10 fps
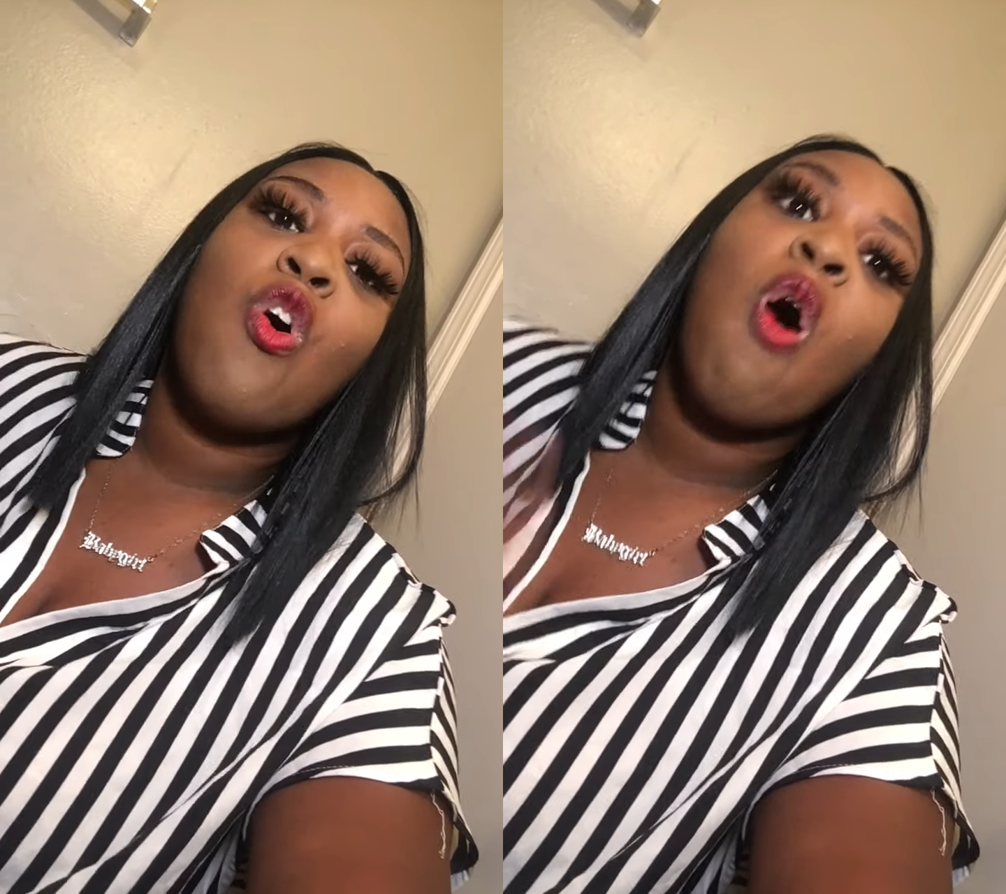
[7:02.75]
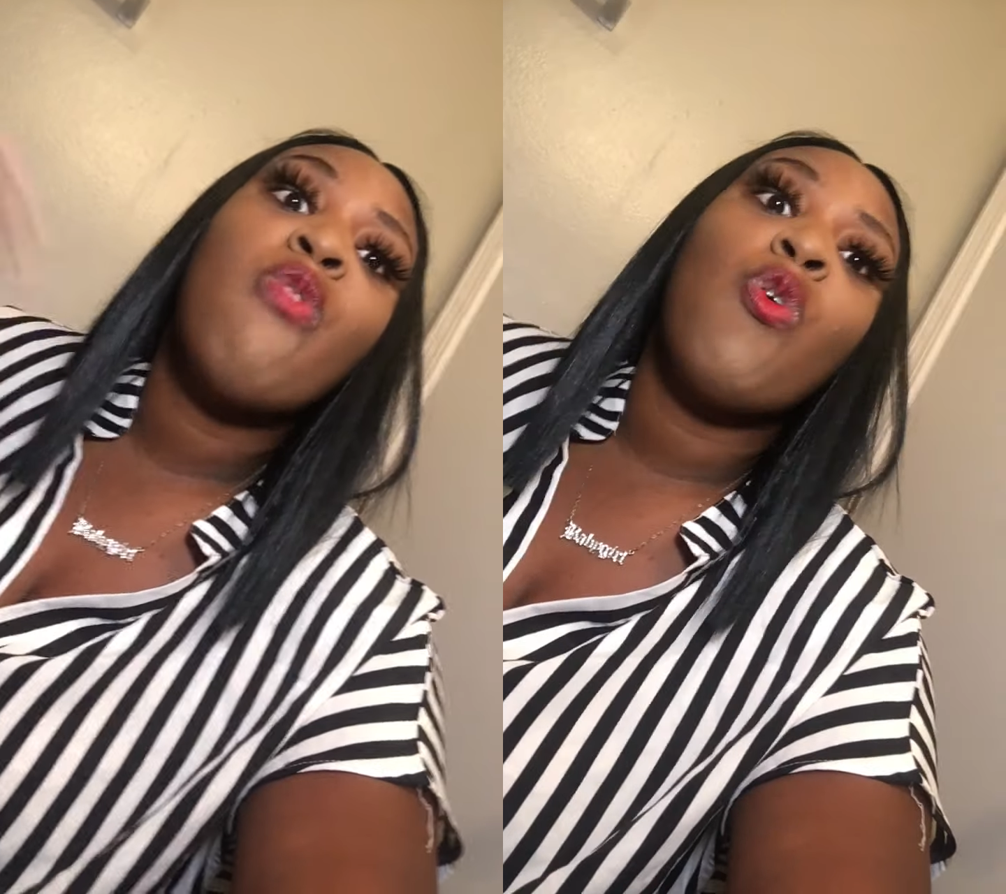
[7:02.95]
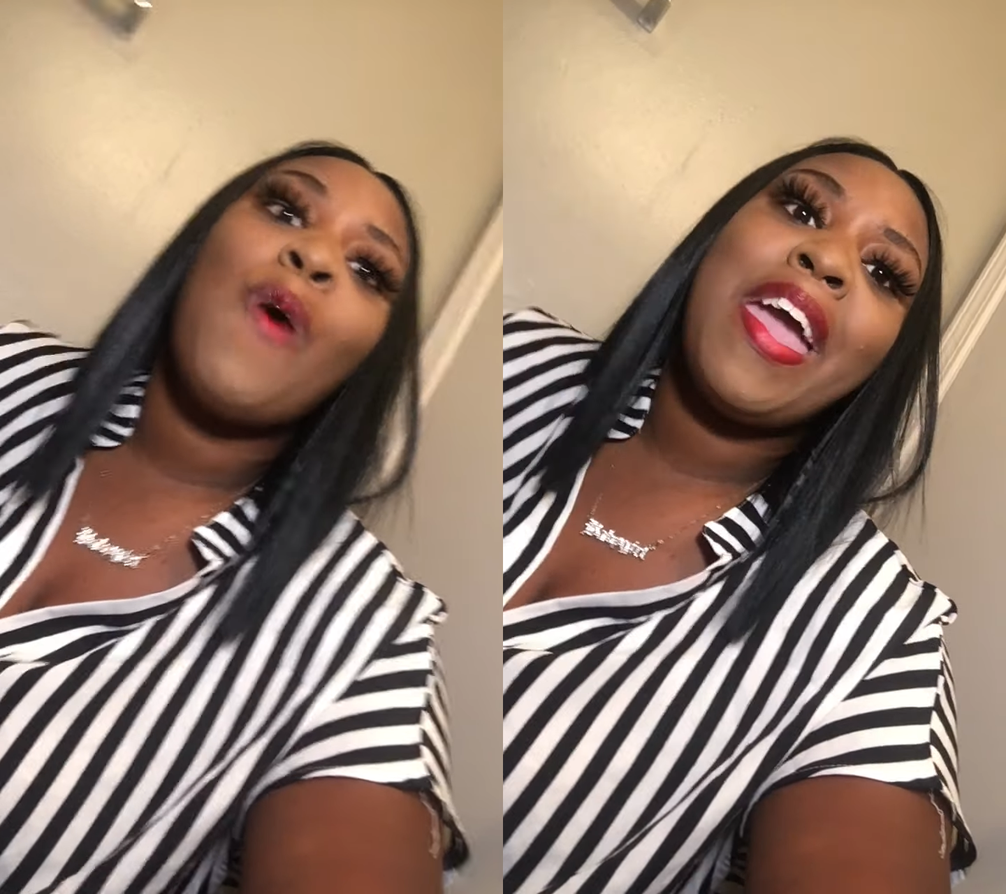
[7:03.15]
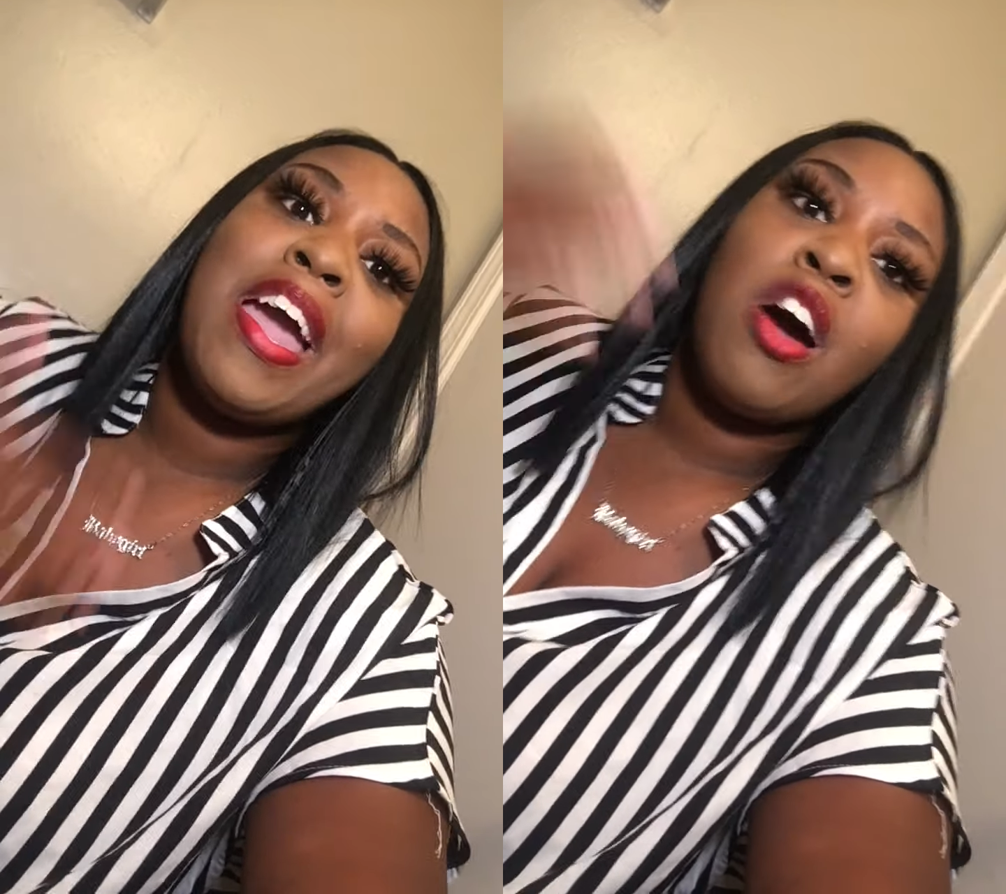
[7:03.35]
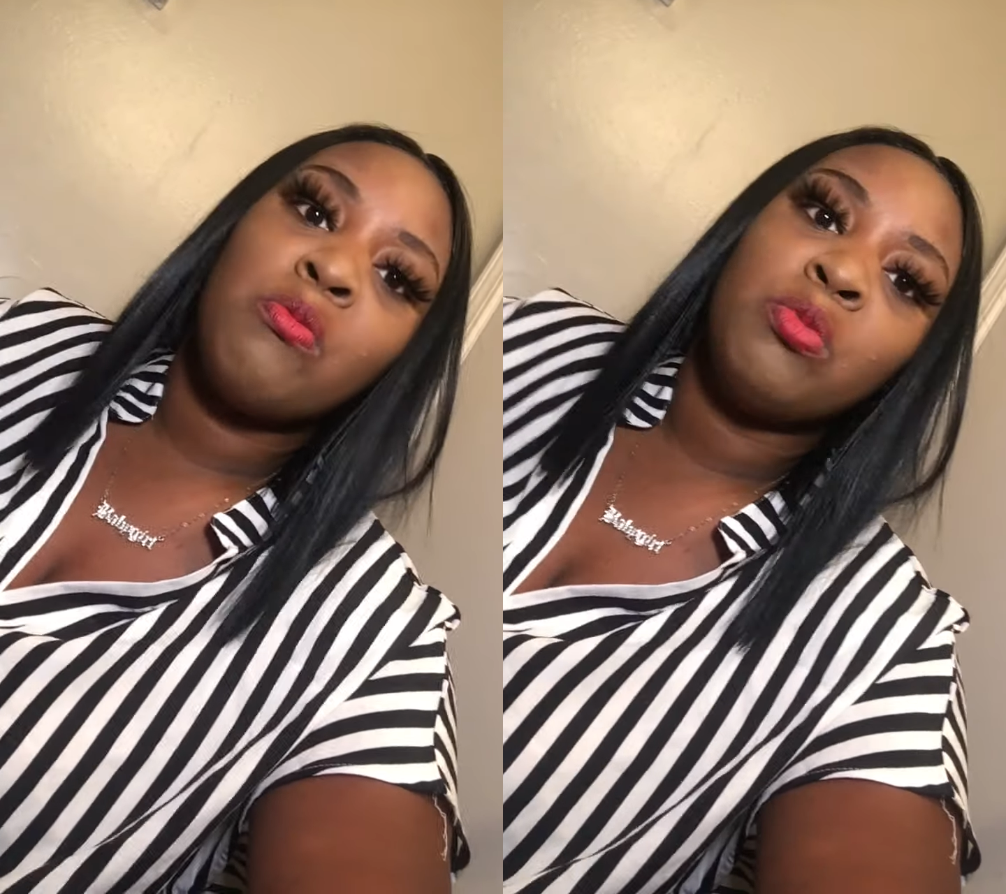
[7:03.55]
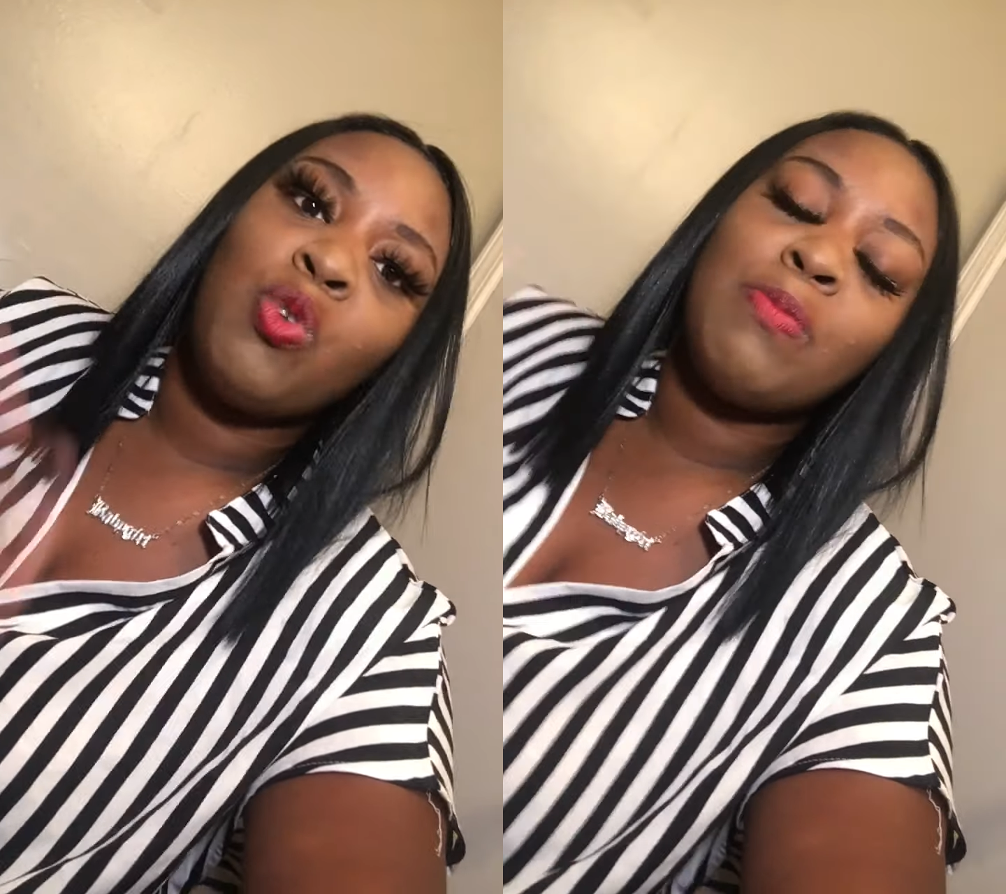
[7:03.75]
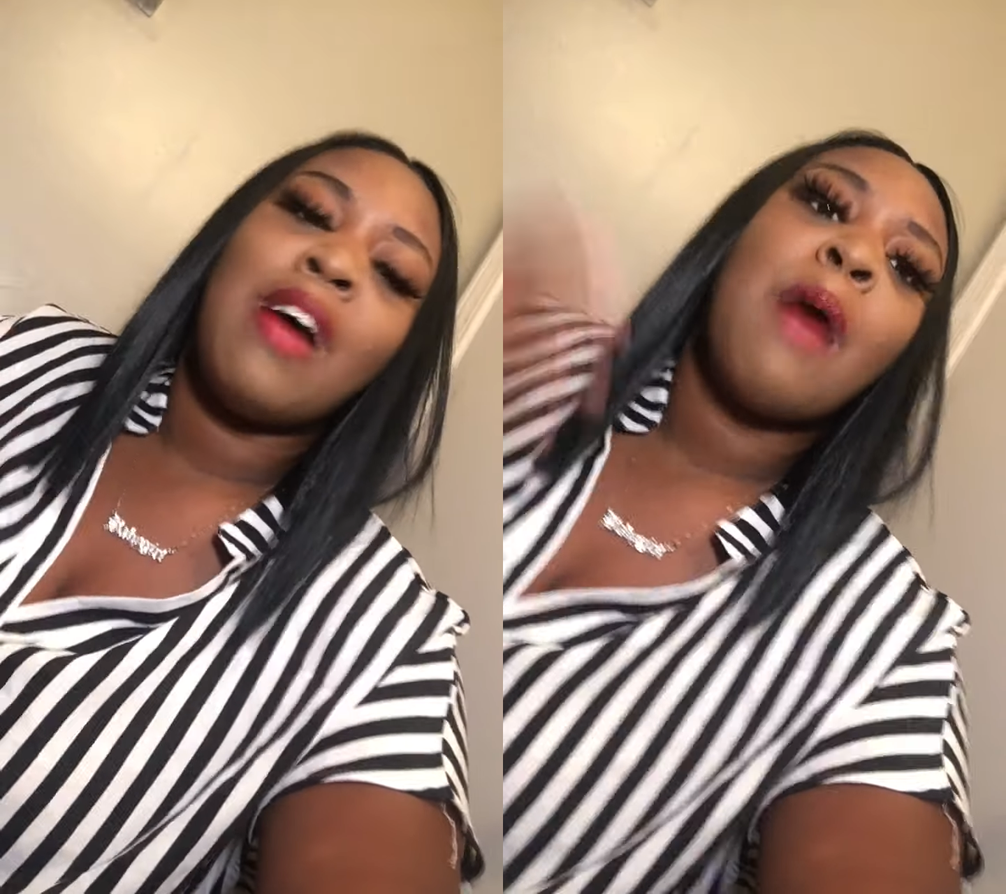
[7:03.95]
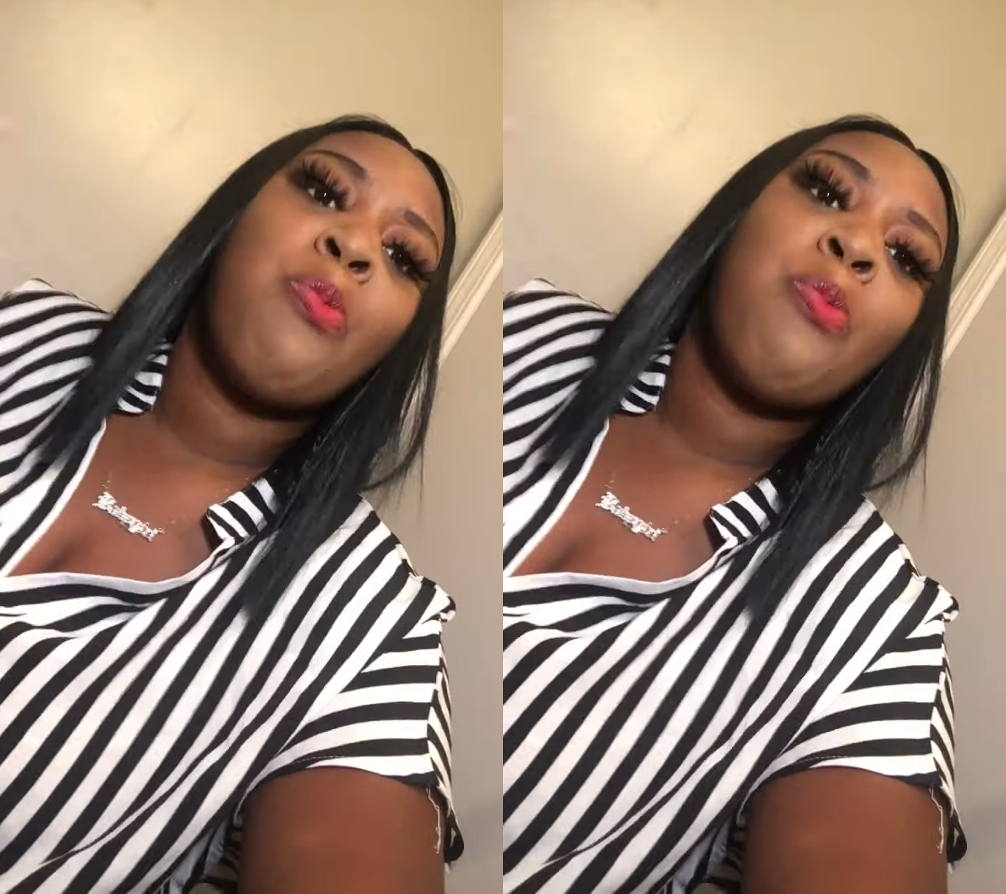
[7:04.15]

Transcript: overwhelmed with my